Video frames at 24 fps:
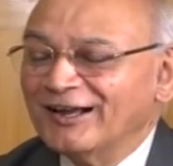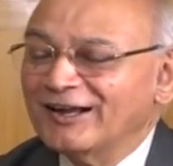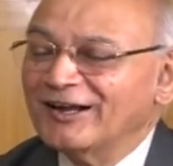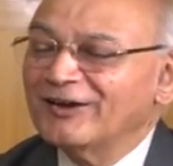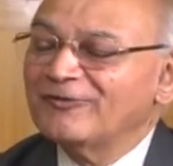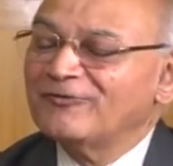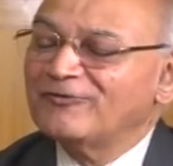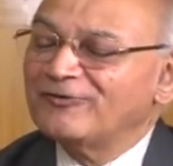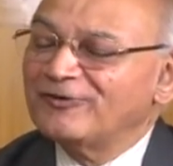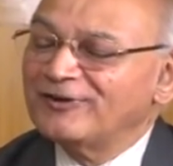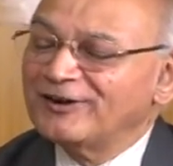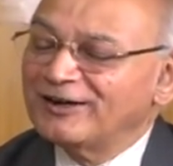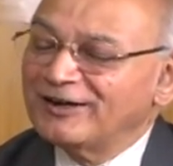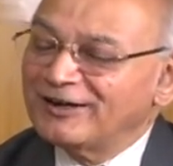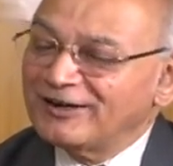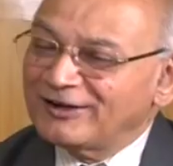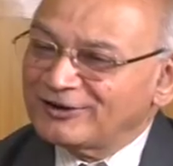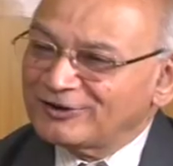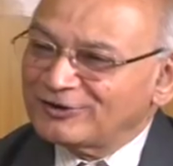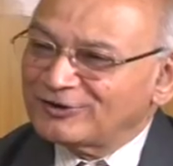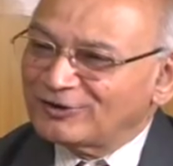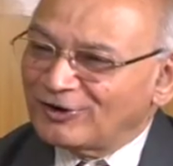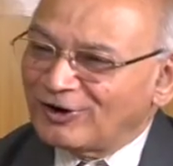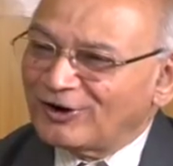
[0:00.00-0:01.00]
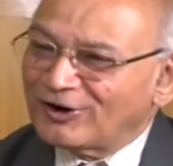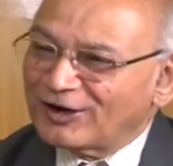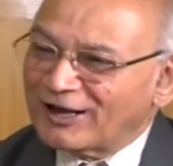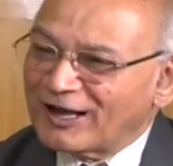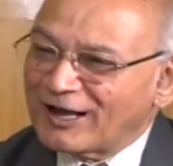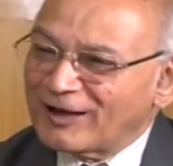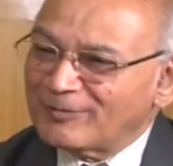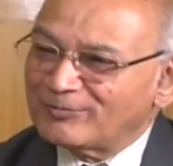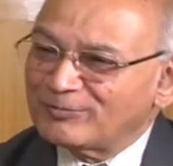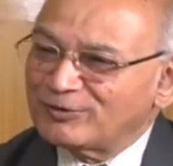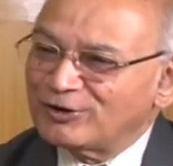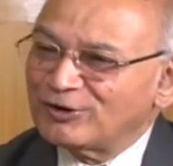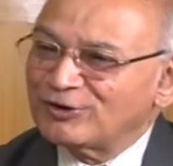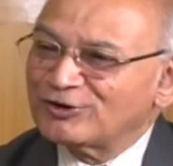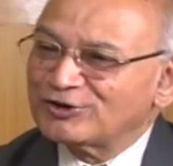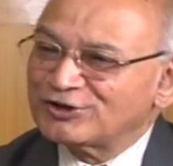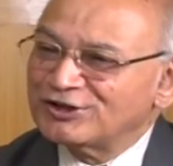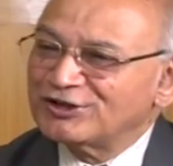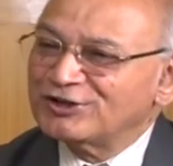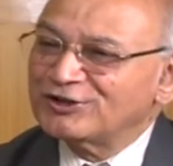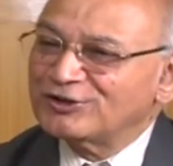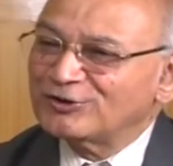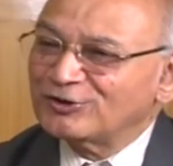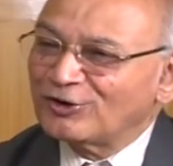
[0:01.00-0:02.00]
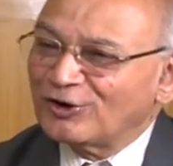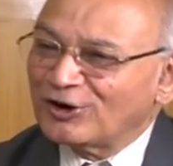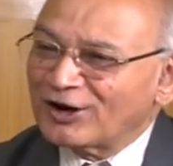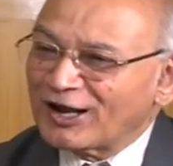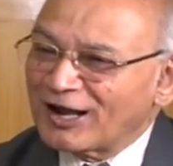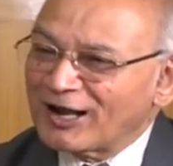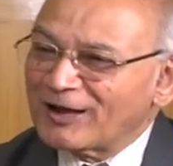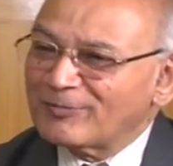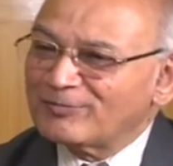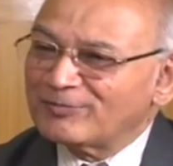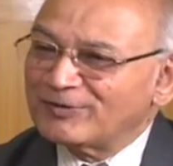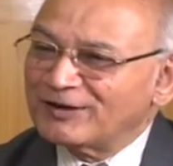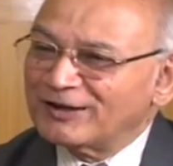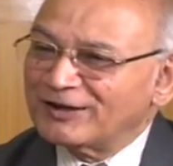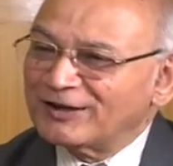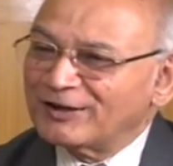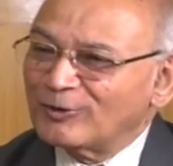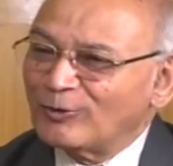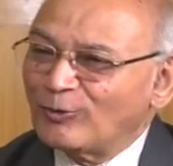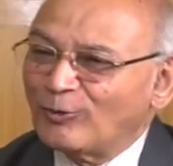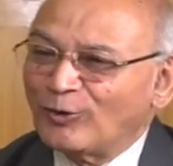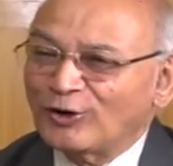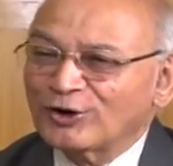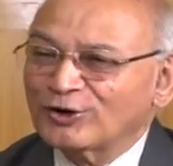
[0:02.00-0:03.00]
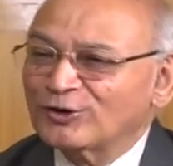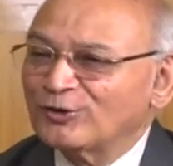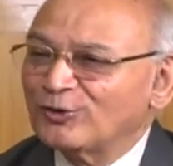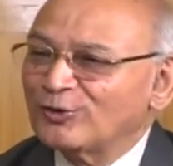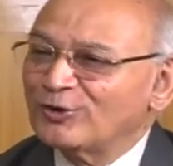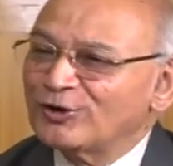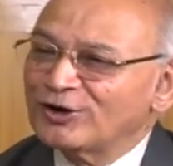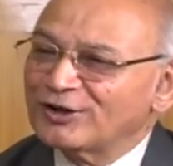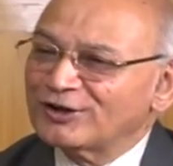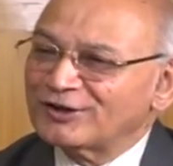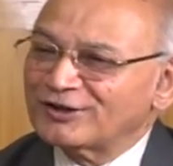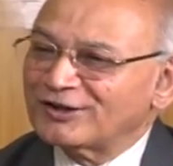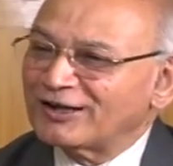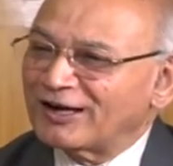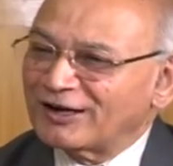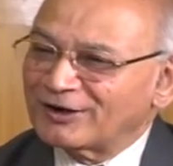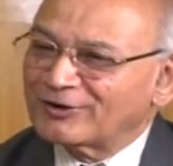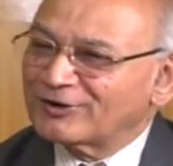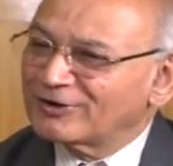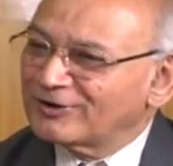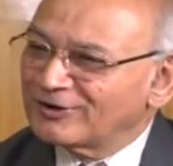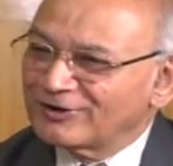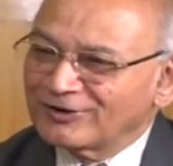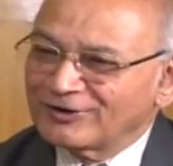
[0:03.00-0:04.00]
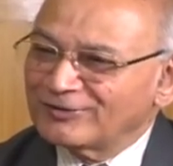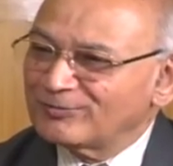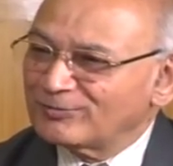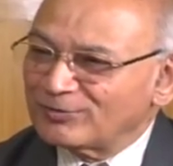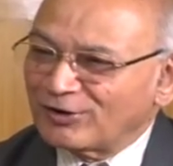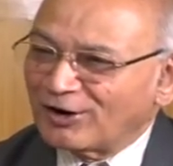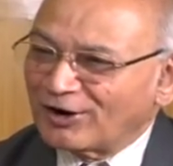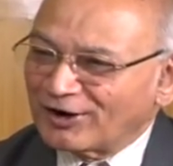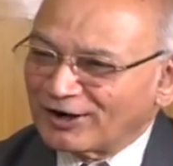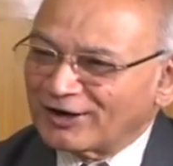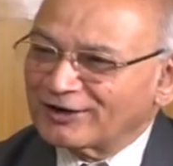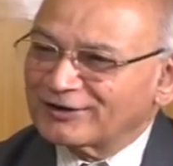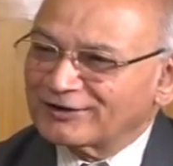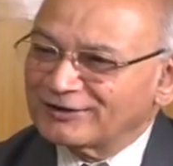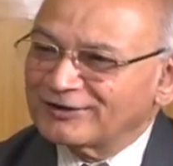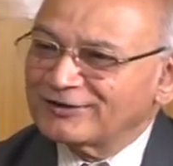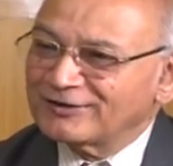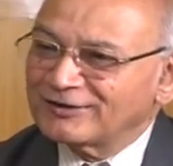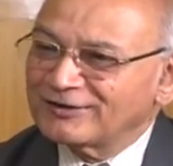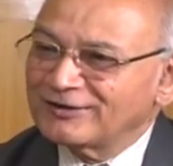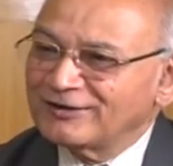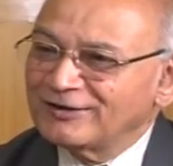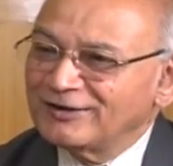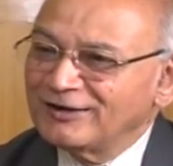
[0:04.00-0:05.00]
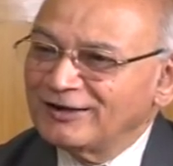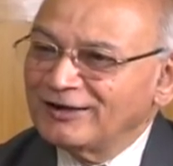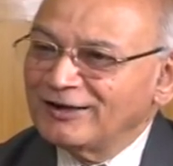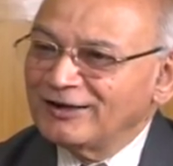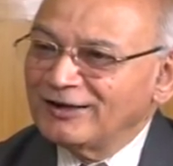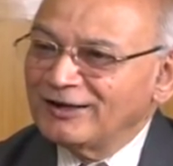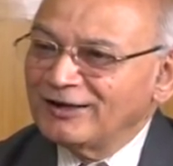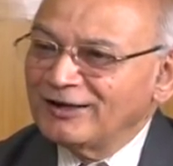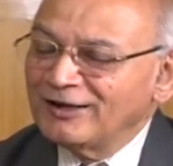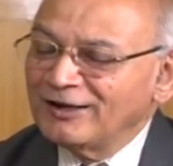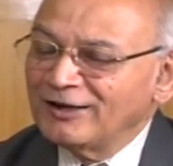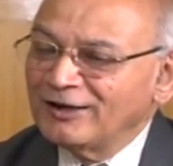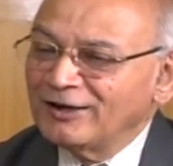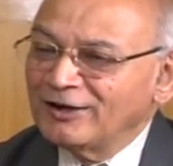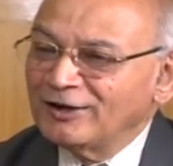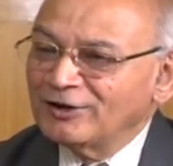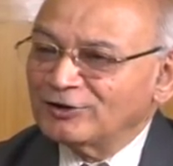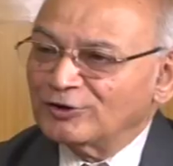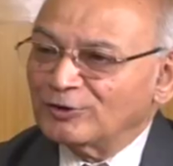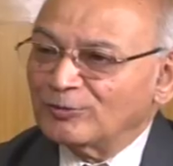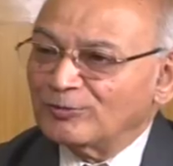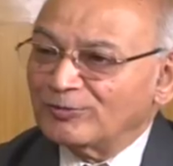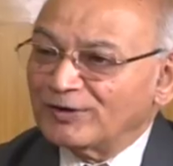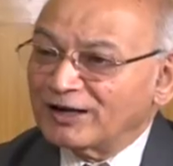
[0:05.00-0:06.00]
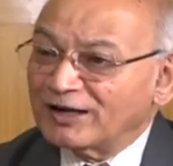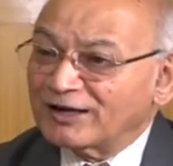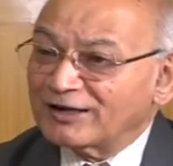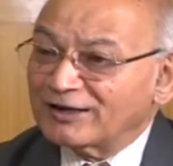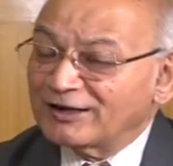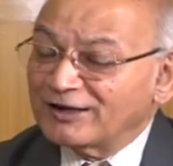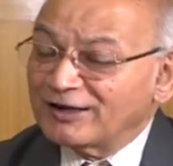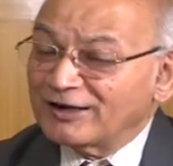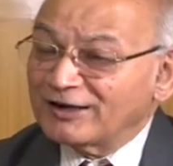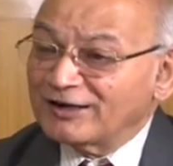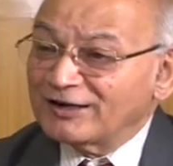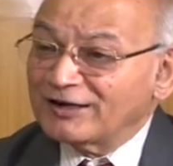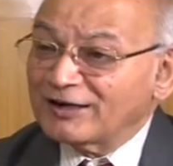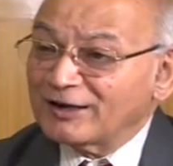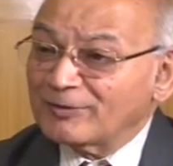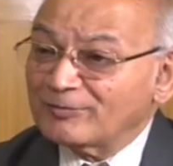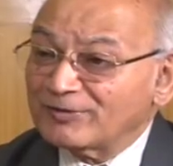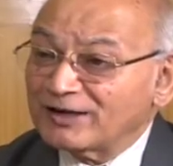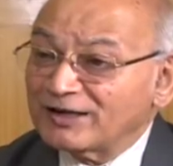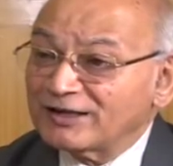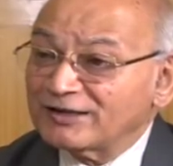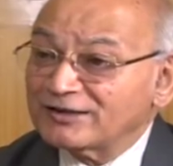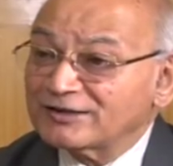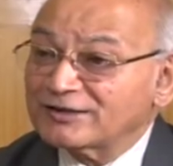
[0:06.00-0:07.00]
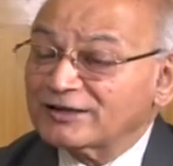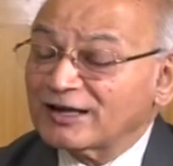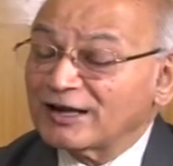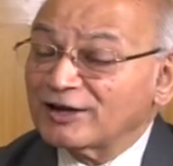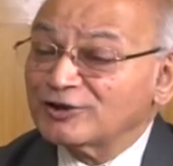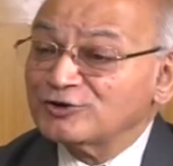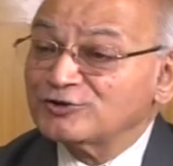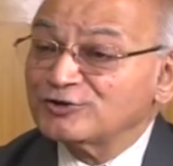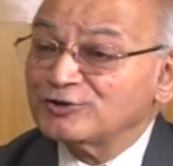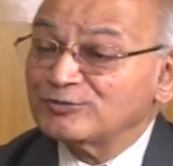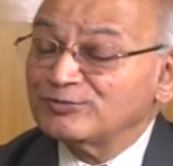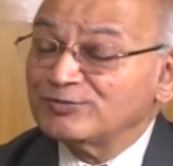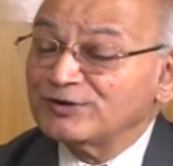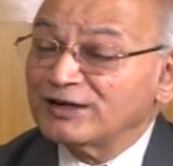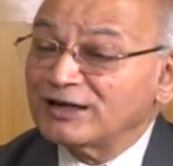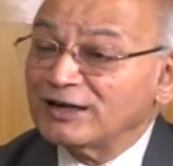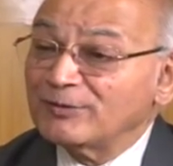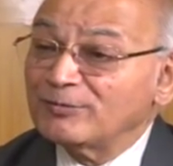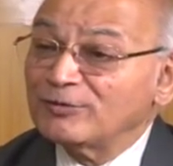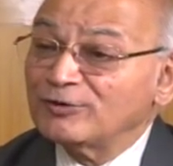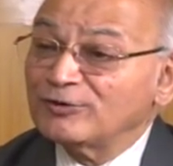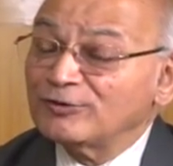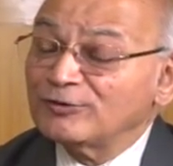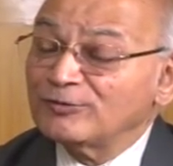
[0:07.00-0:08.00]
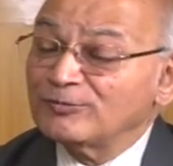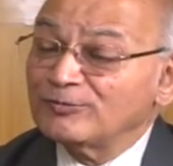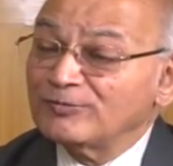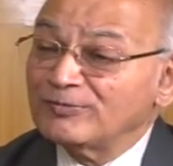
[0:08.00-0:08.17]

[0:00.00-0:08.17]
If he is not happy or she is not happy, what good is that product? So make in India means I should be able to